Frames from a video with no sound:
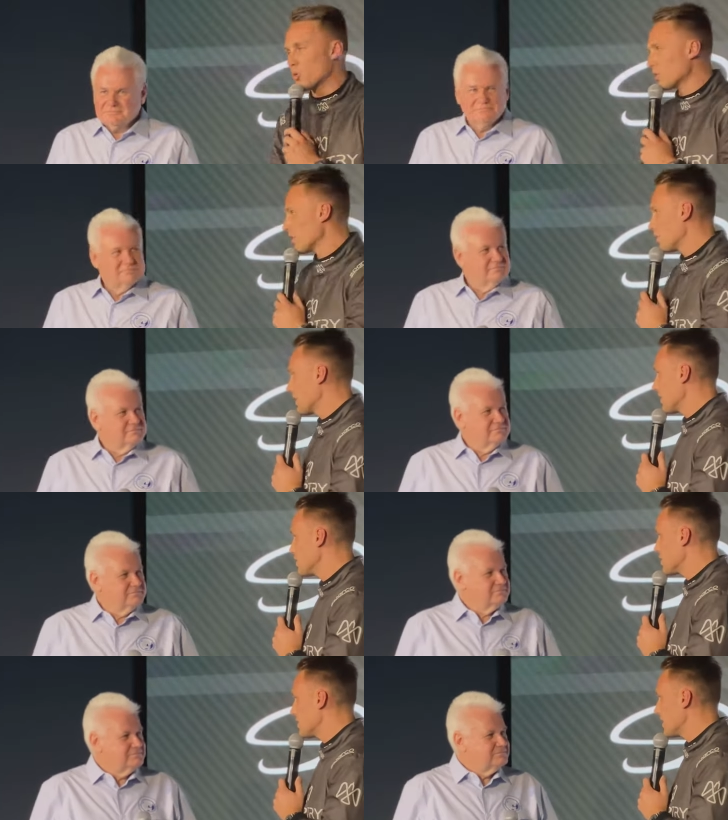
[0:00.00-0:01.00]
Speaker 1: corner the way I
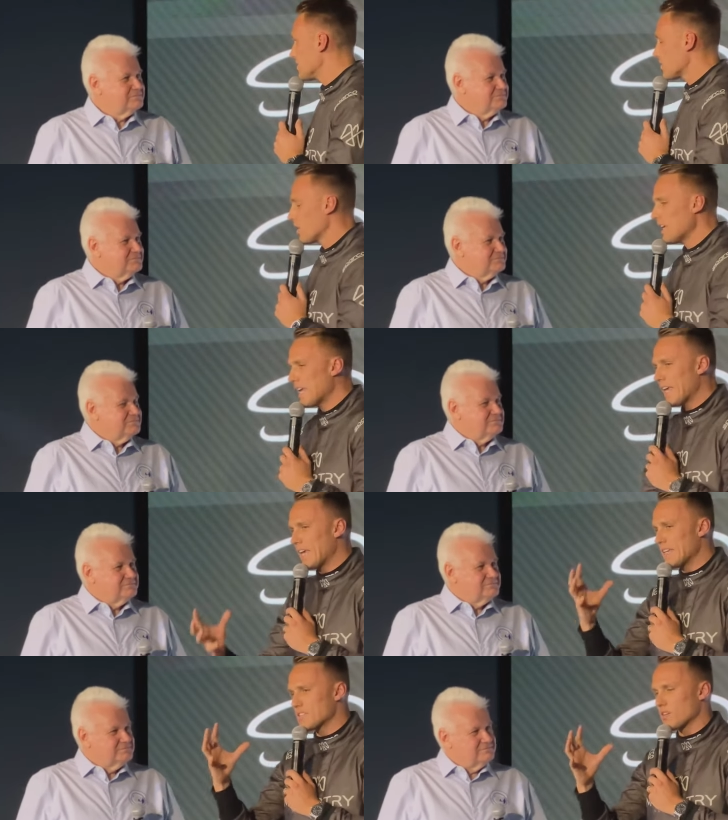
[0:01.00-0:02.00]
just did. So
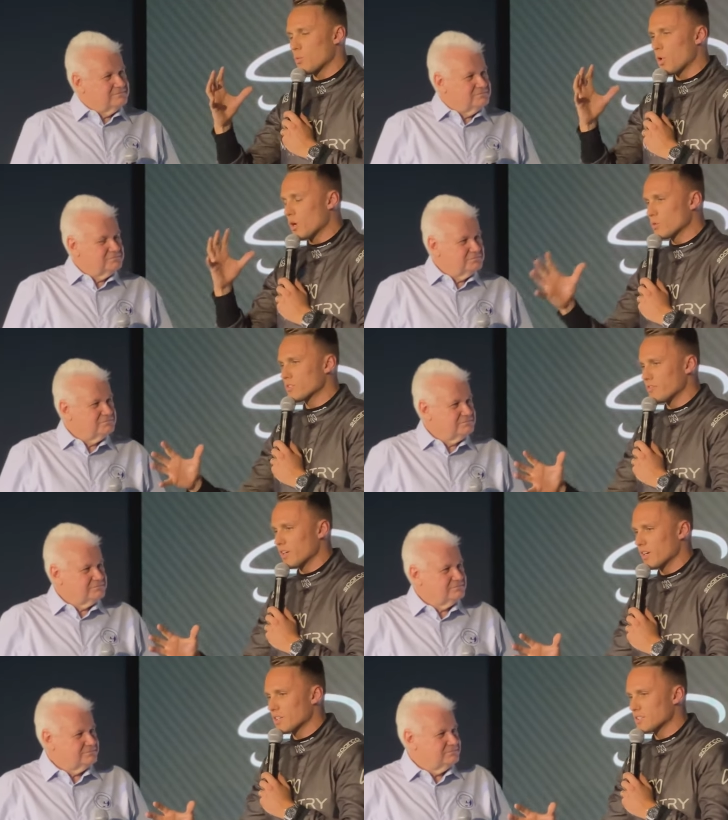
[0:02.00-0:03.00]
it is a world's
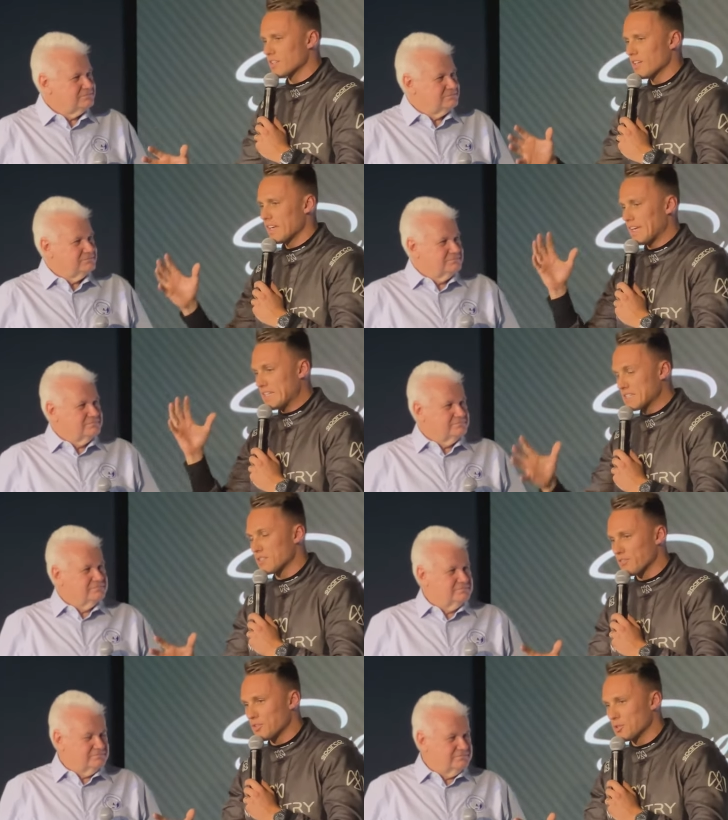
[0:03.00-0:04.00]
first, it is
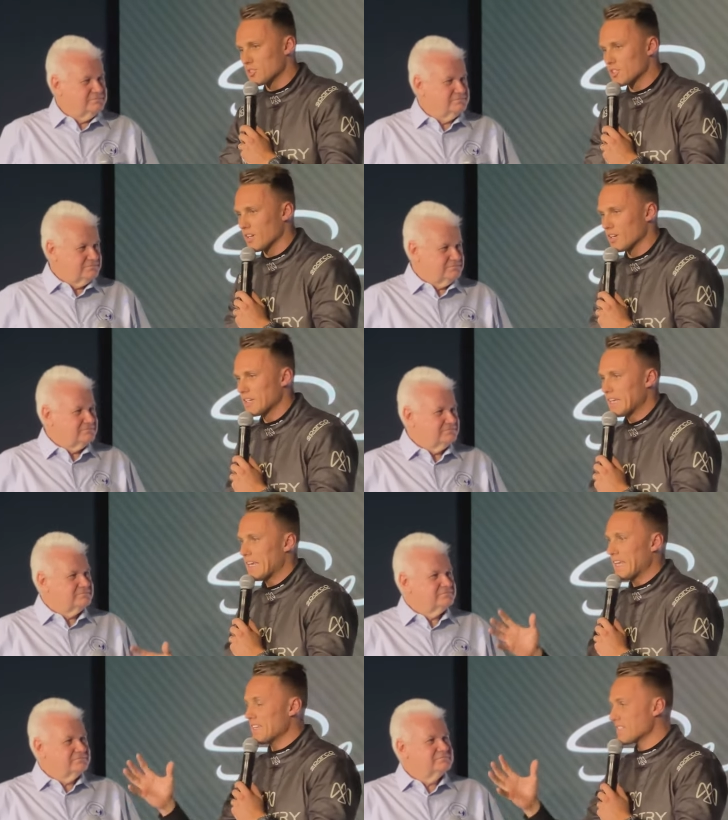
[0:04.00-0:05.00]
the future,
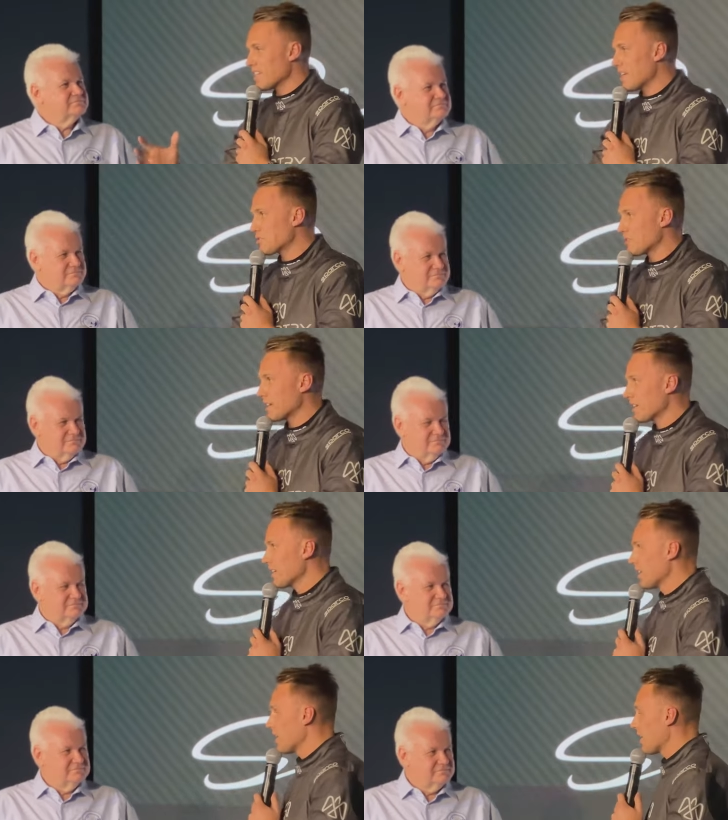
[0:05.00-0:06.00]
it is electric.
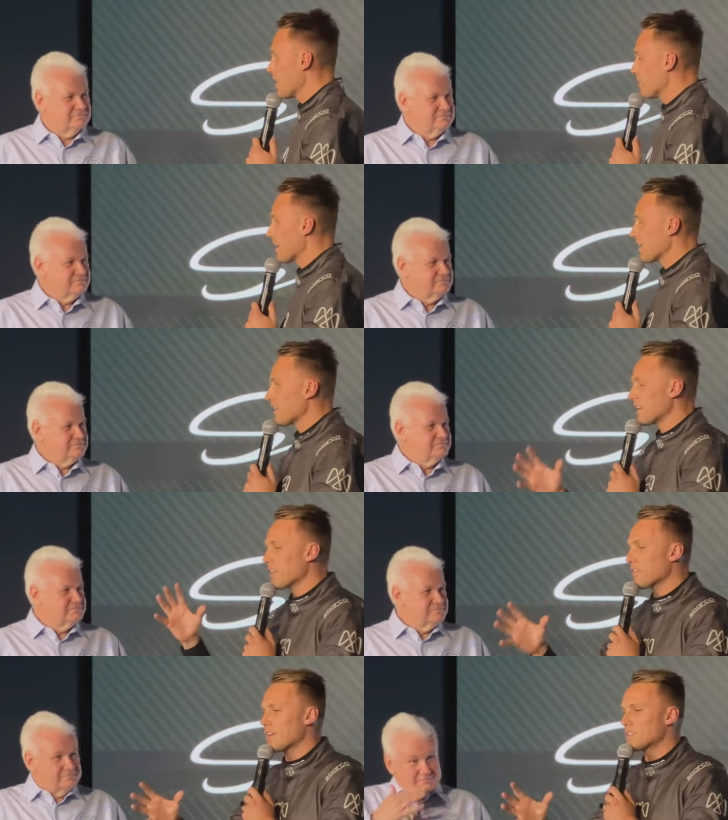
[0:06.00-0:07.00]
Um, and I think
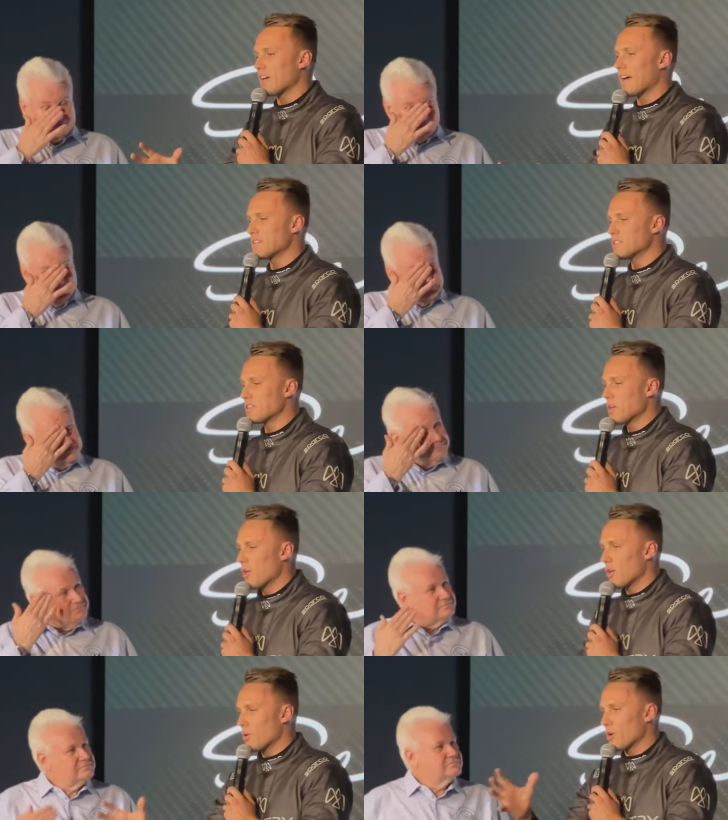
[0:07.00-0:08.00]
another thing to add is
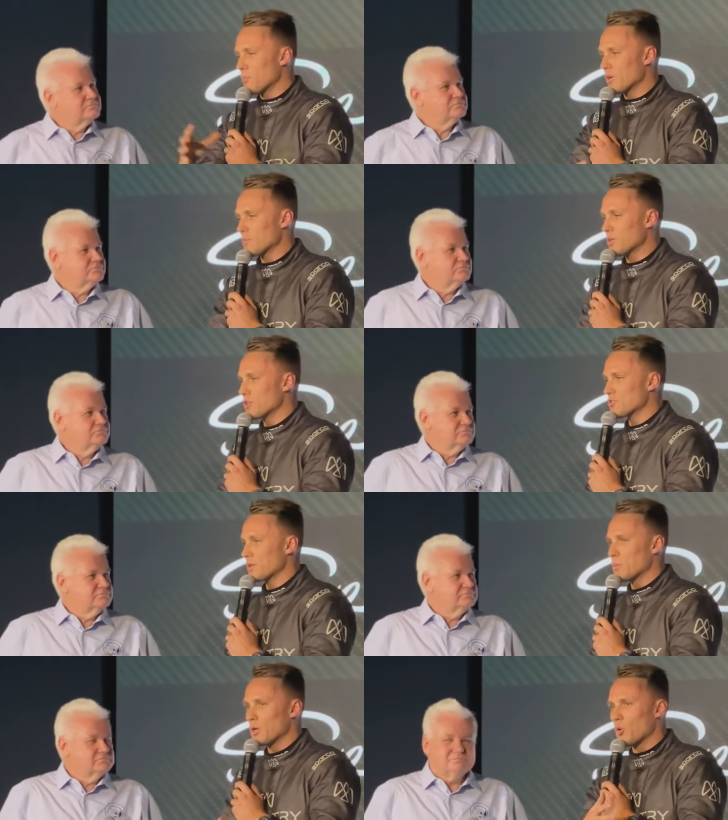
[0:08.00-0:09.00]
at McMurtry,
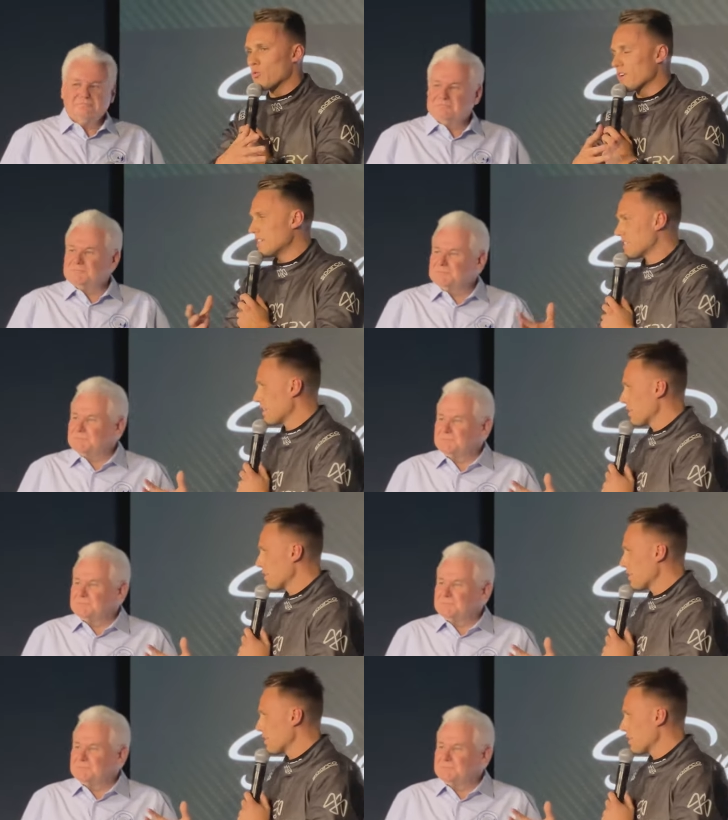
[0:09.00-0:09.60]
we're all racing